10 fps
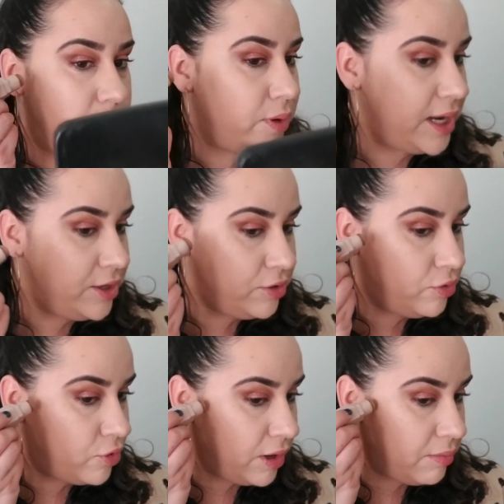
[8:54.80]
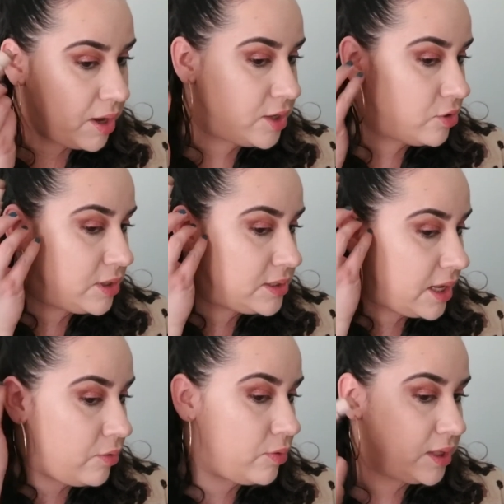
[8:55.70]
when I do cream contours, I
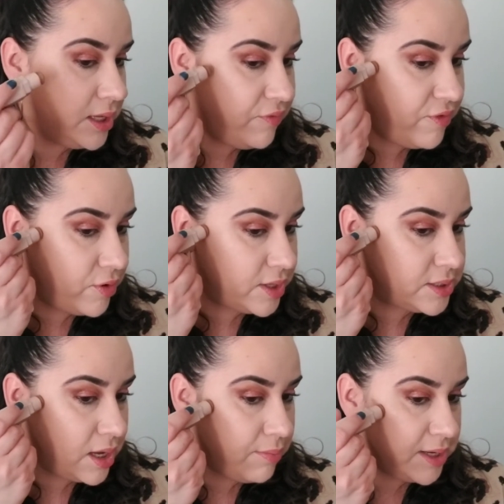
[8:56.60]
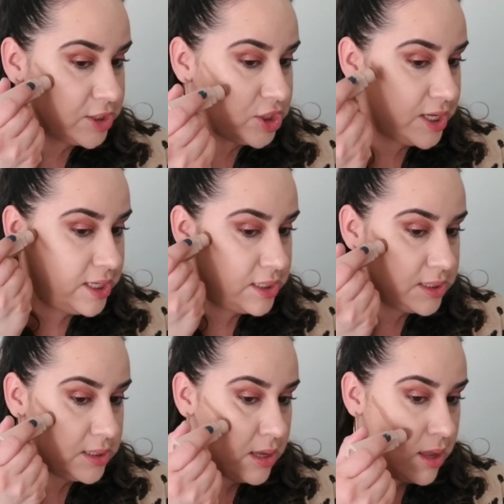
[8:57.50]
really focus on my
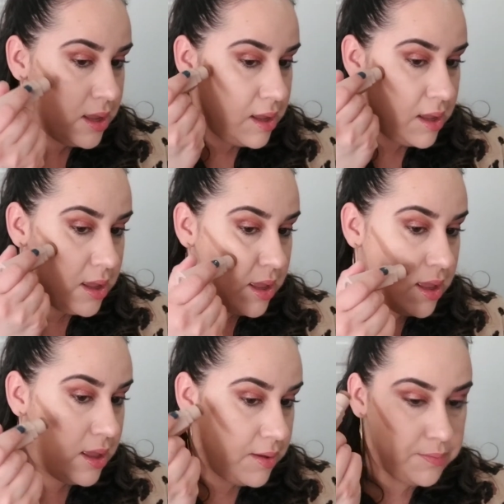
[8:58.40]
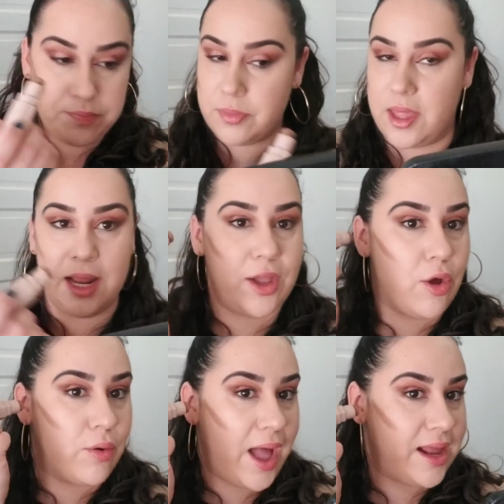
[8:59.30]
cheeks. And I
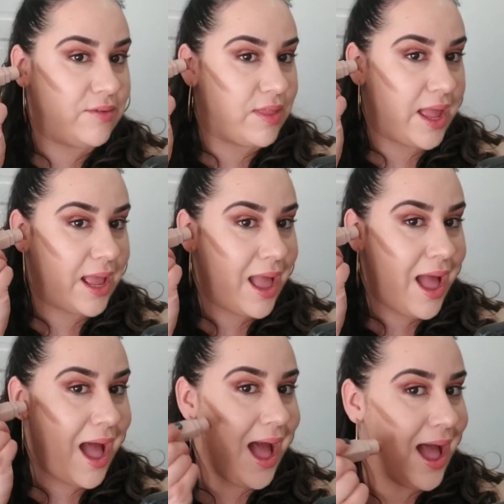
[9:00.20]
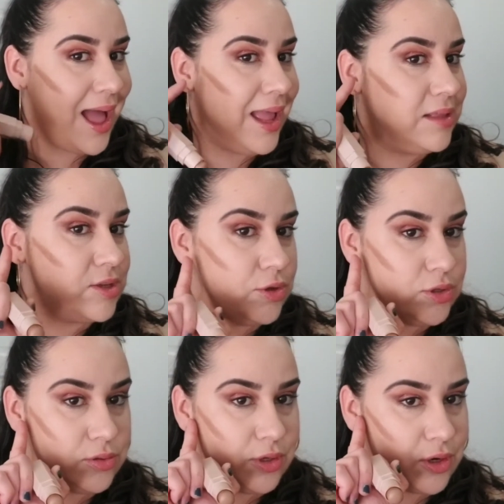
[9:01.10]
go kind of like high. So,
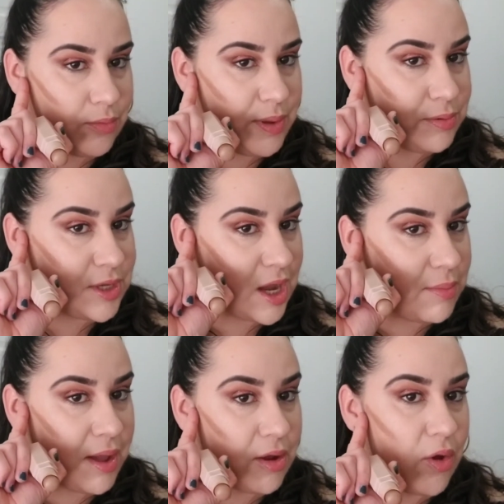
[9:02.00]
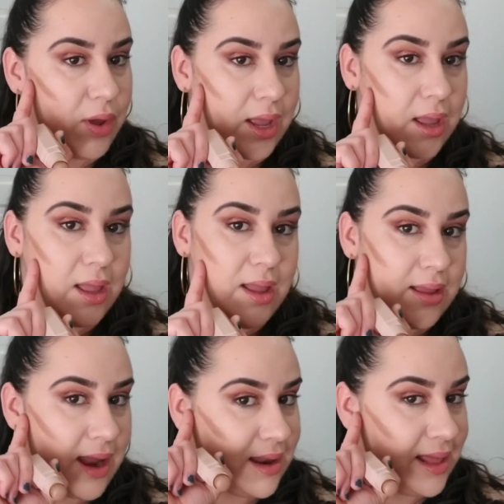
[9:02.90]
you know, people talk about going
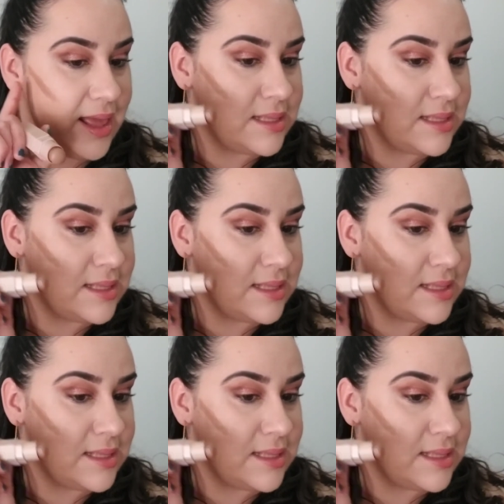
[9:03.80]
kind of like